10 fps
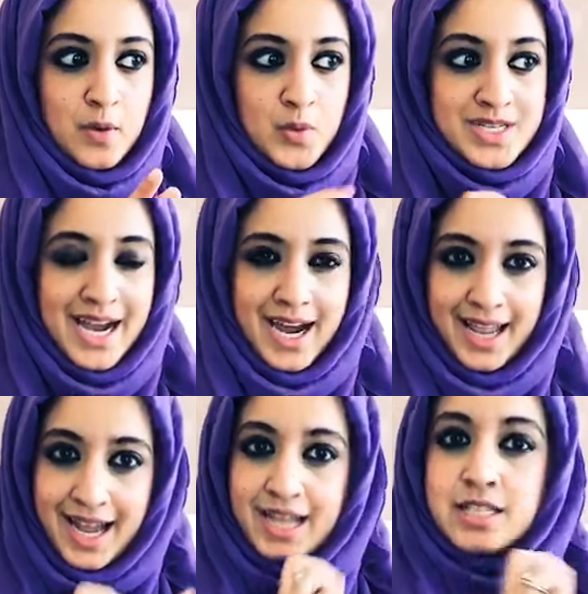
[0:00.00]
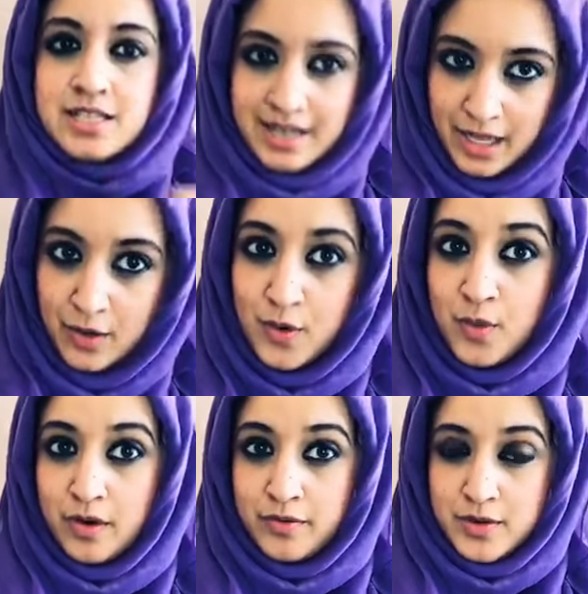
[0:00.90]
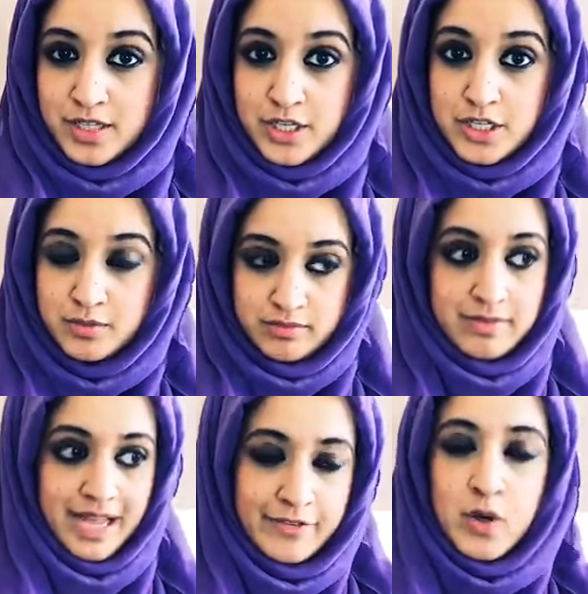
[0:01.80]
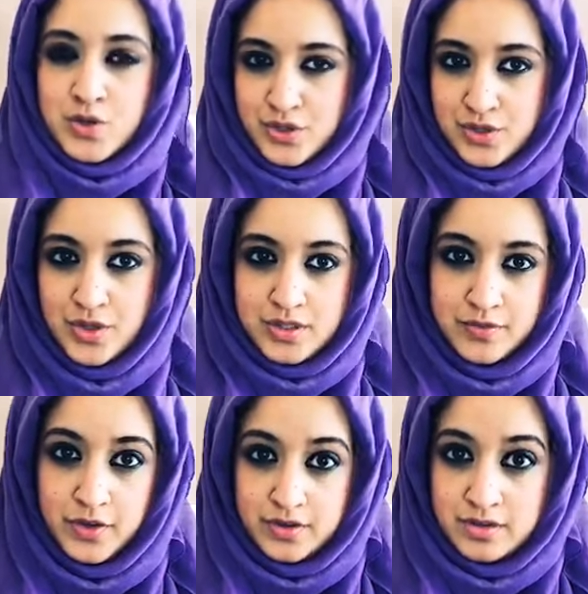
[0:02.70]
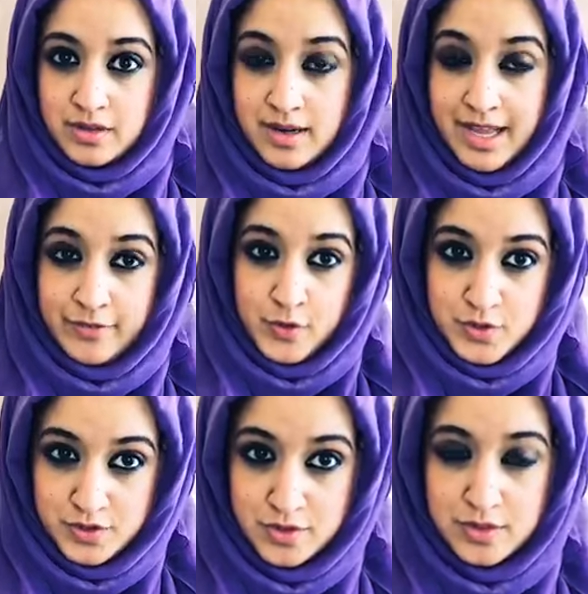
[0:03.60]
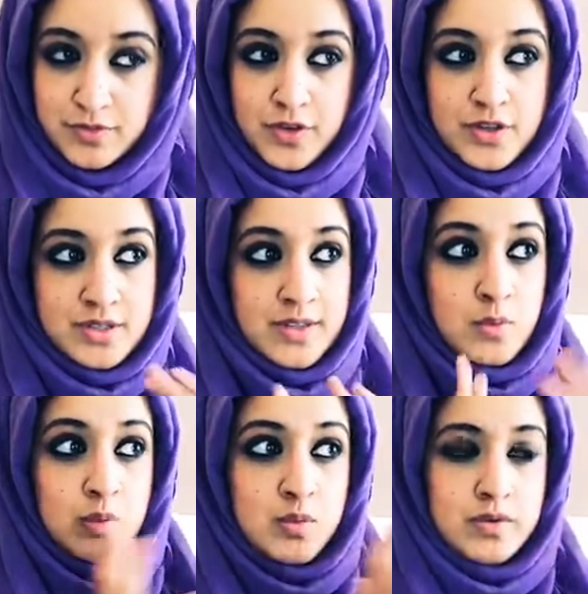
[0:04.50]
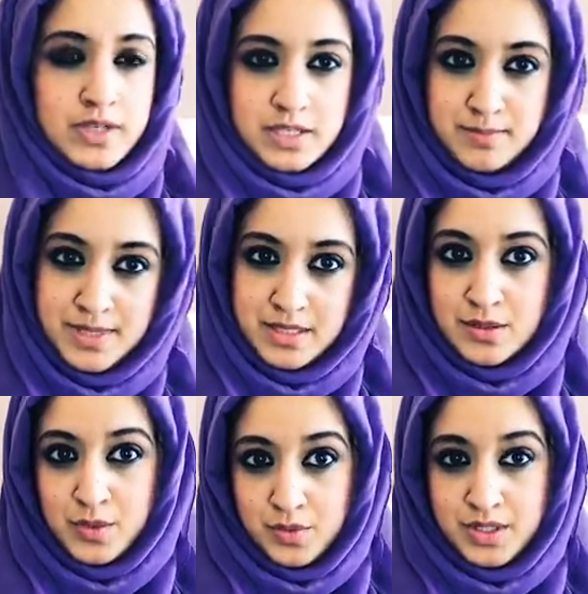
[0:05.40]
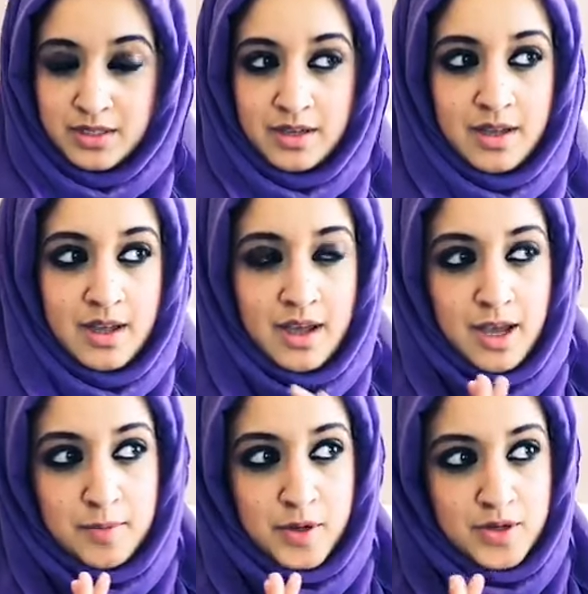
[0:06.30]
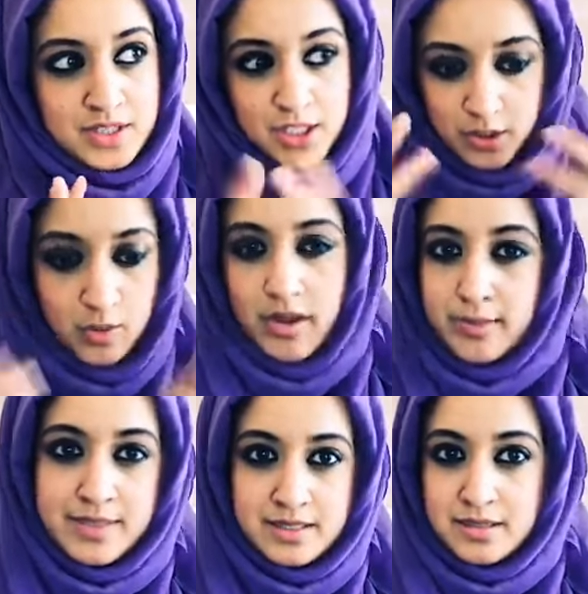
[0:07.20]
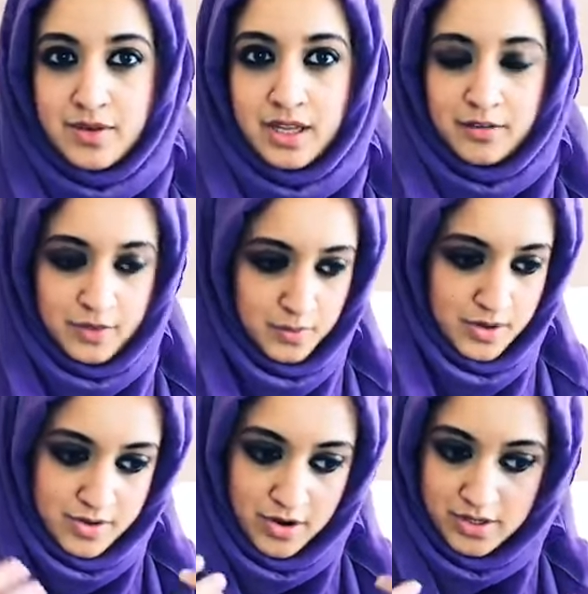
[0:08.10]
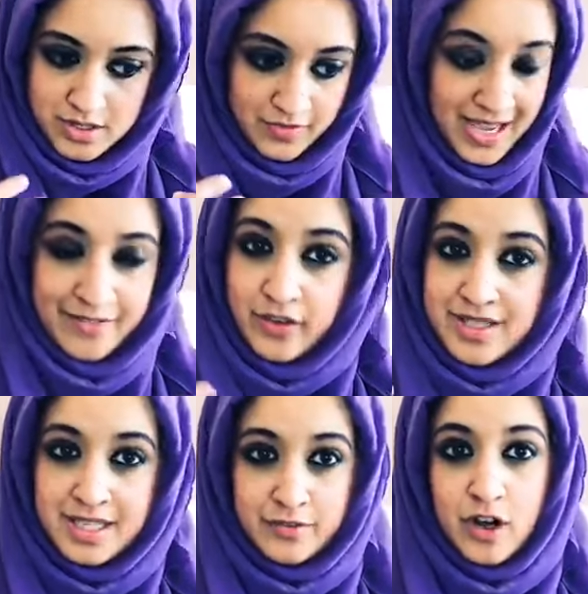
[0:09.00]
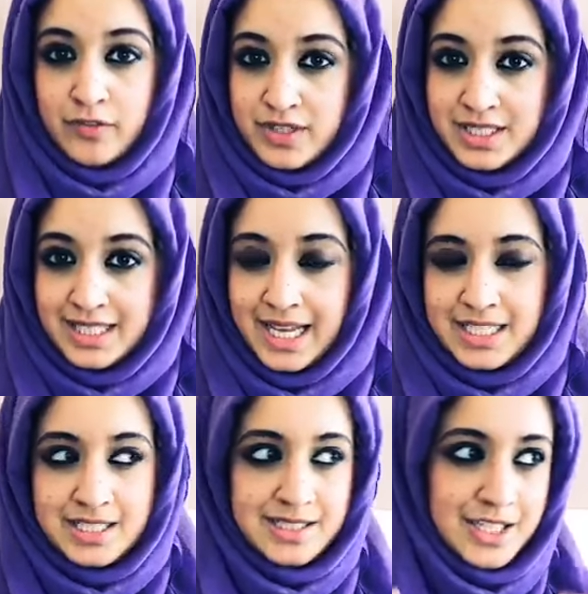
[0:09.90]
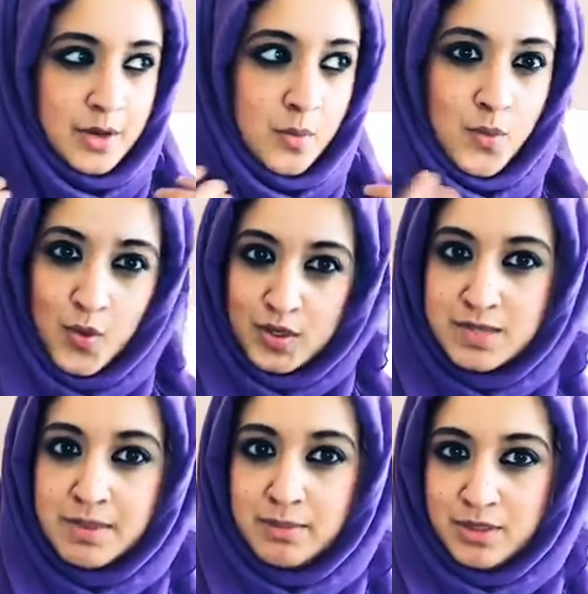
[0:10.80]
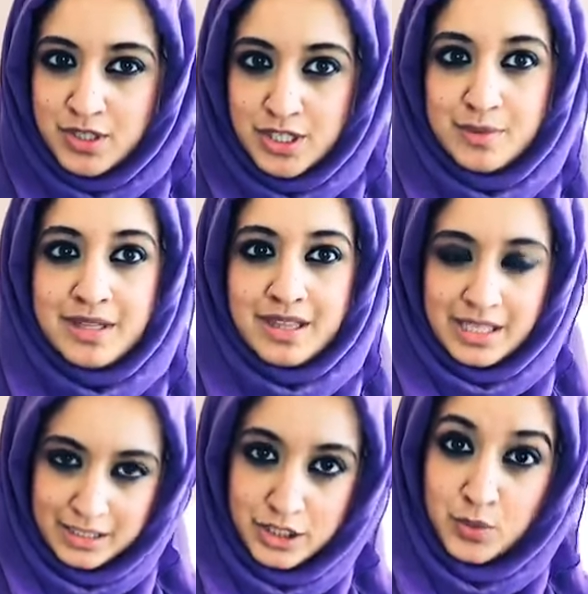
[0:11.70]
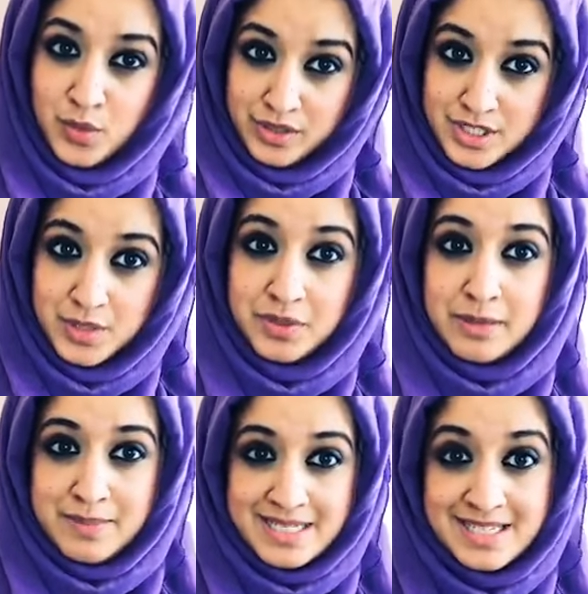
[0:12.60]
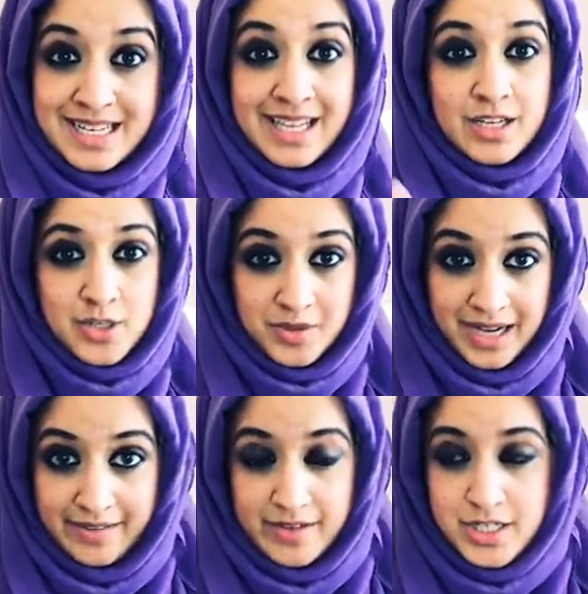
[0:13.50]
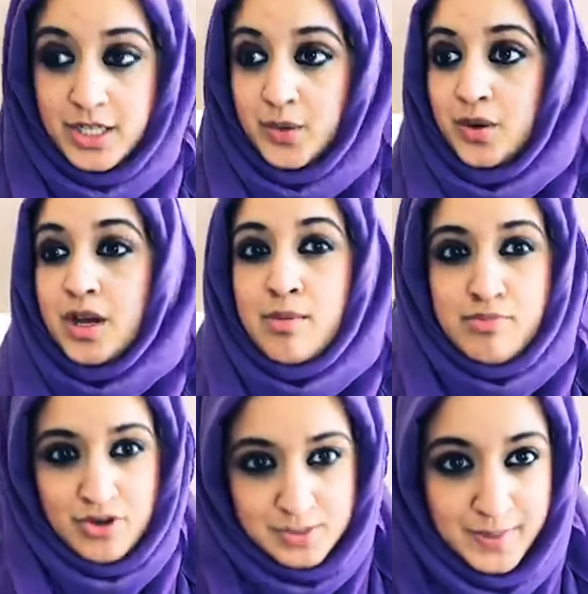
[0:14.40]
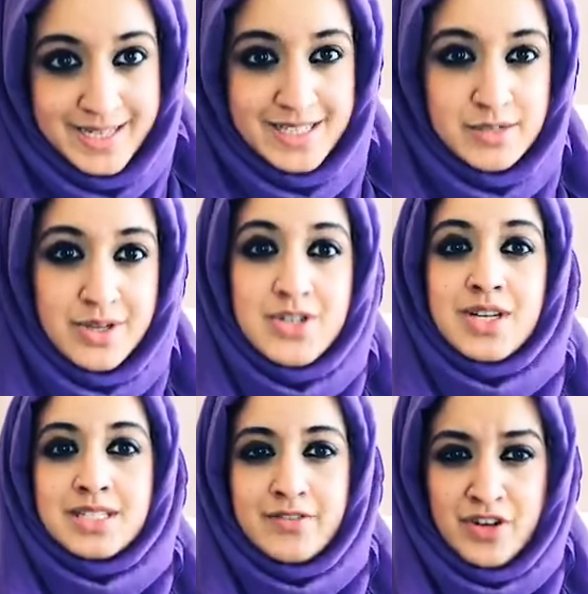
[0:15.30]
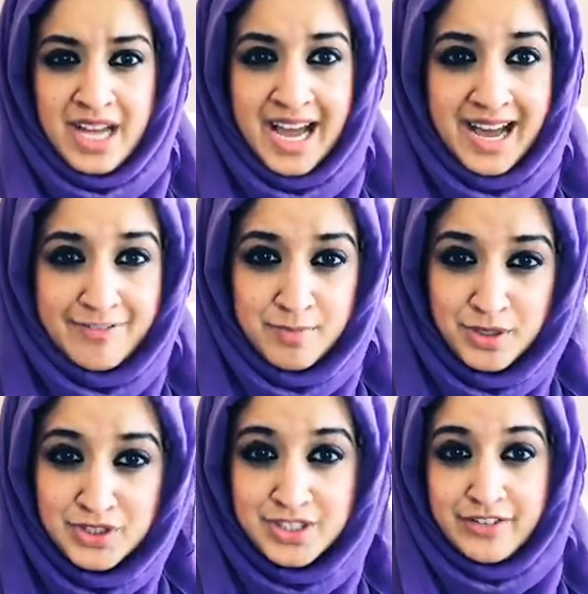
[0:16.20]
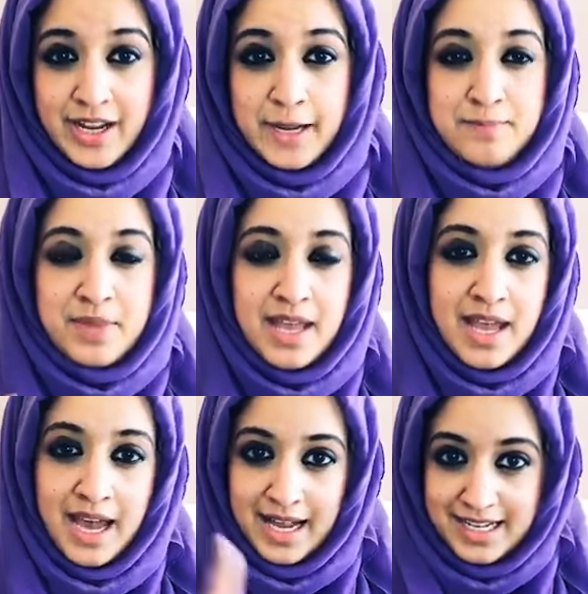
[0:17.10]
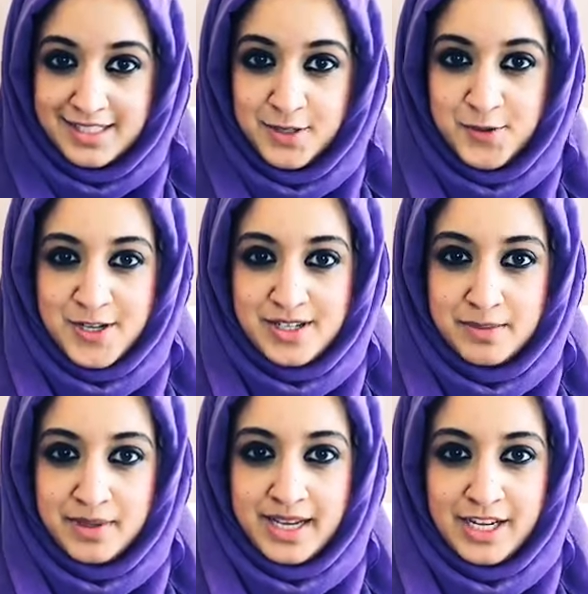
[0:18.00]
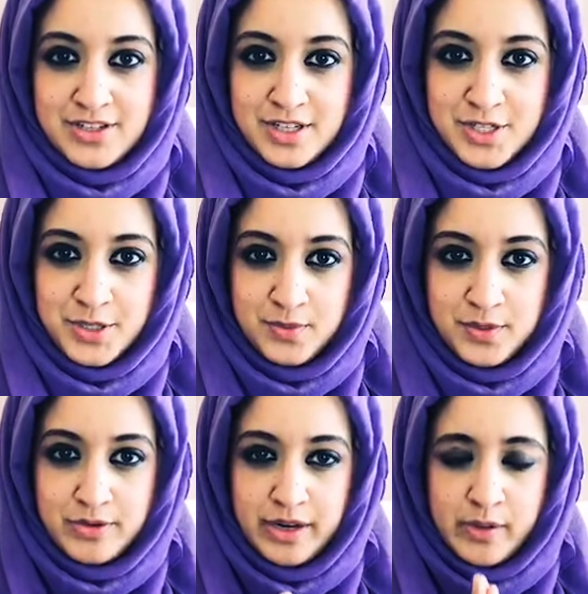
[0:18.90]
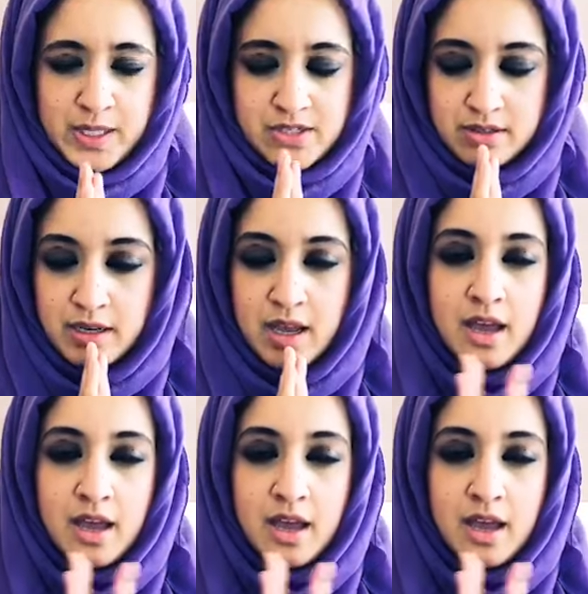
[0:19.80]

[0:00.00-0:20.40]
Which I had to let go of, because I do life coaching starts first, and then we move into business coaching, because you are the business, right? If you haven't got the self-confidence yet, you won't be able to do the things you want to do in your business, like doing a live video, prospecting strangers. You've got to have posture, right? I'll answer your question in a minute, Aisha, too. Great question.